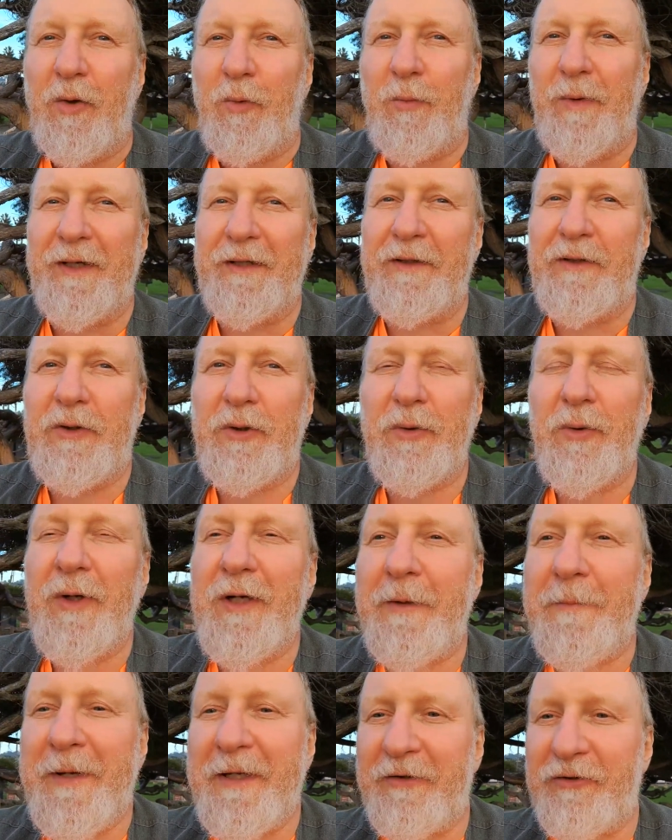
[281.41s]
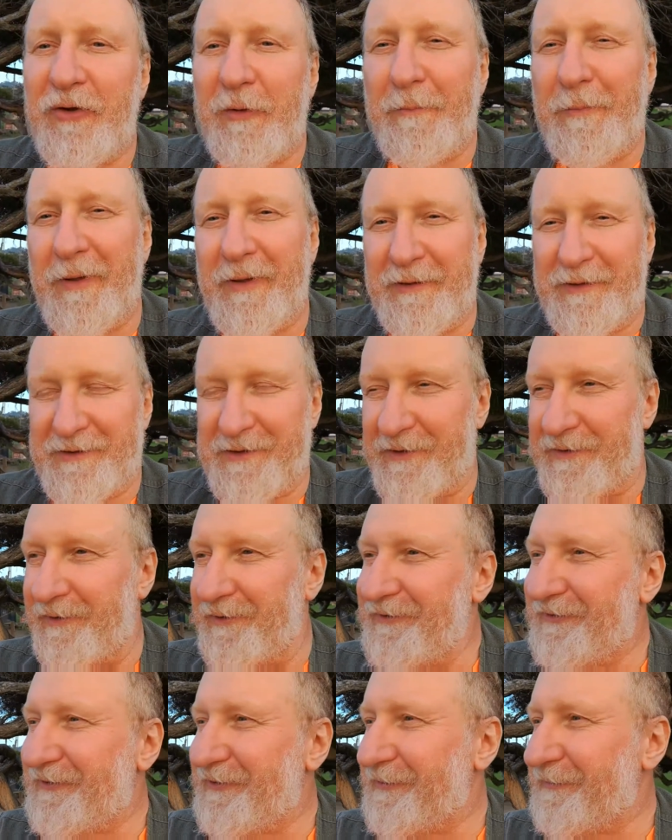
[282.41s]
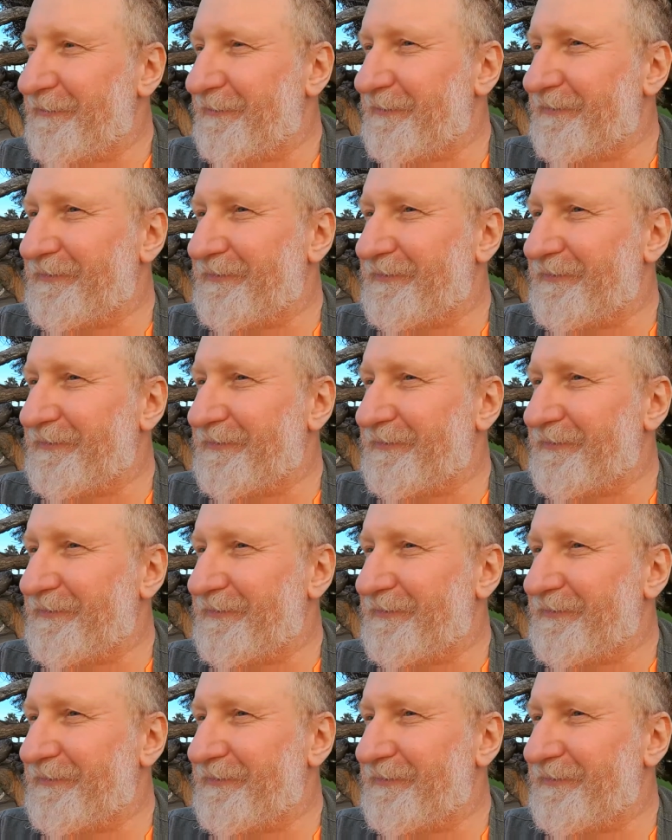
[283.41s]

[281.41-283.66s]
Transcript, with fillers: When two elementary particles,